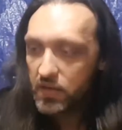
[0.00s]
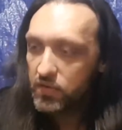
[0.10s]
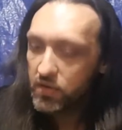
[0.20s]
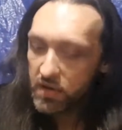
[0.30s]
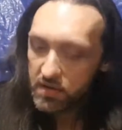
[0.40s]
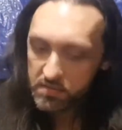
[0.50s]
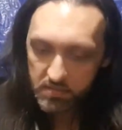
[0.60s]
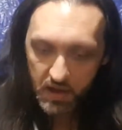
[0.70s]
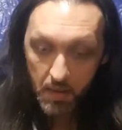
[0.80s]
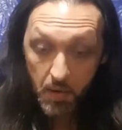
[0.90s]
You
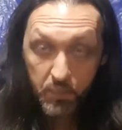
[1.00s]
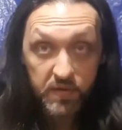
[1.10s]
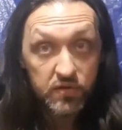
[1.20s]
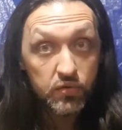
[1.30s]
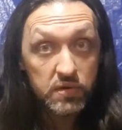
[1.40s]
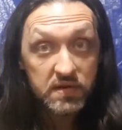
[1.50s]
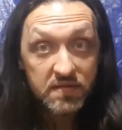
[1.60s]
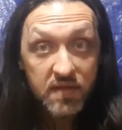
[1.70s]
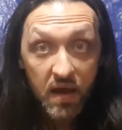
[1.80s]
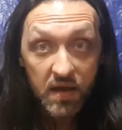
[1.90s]
can come up with newer
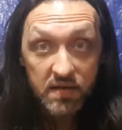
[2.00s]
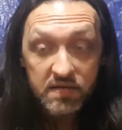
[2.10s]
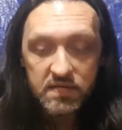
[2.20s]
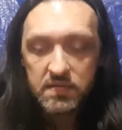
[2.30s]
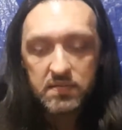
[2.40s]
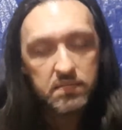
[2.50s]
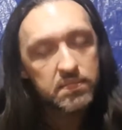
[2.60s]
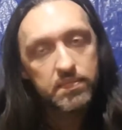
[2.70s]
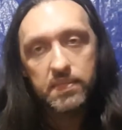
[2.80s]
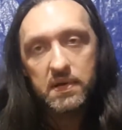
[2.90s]
designs,
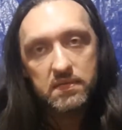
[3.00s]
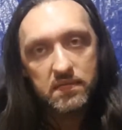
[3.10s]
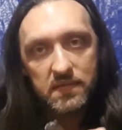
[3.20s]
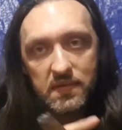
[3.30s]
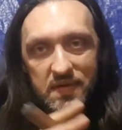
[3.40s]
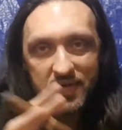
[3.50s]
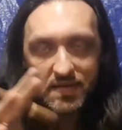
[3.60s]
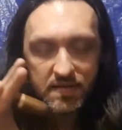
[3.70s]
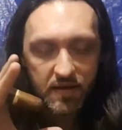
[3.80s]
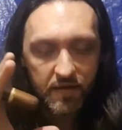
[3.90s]
but
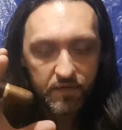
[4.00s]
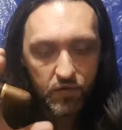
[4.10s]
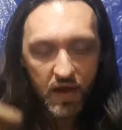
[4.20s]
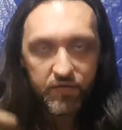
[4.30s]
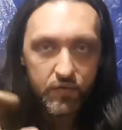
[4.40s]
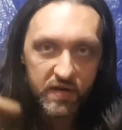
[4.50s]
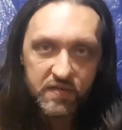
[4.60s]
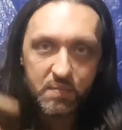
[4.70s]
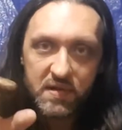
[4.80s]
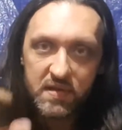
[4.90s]
if you have a
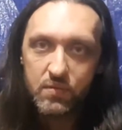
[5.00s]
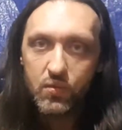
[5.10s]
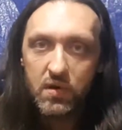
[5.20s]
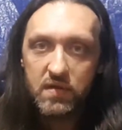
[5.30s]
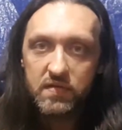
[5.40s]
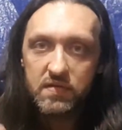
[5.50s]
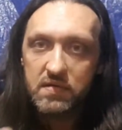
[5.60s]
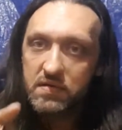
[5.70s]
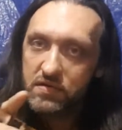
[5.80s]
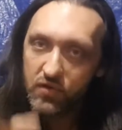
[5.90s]
recipe that works,
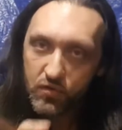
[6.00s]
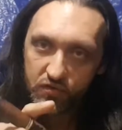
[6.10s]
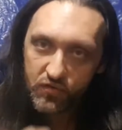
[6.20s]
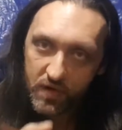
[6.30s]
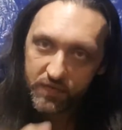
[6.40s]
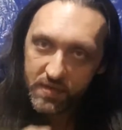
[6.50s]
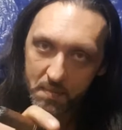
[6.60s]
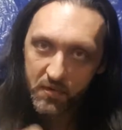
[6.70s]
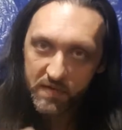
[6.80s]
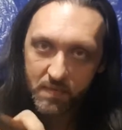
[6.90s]
don't stray for
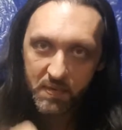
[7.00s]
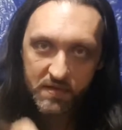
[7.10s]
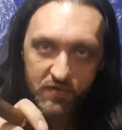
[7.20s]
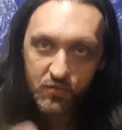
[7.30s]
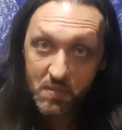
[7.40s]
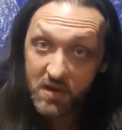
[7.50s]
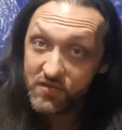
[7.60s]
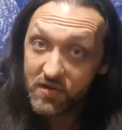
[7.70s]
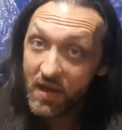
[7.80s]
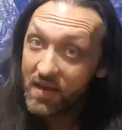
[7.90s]
them recipe too
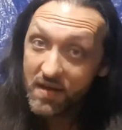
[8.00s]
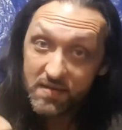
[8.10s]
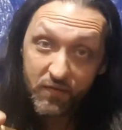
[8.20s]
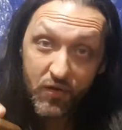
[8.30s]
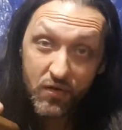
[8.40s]
much. Because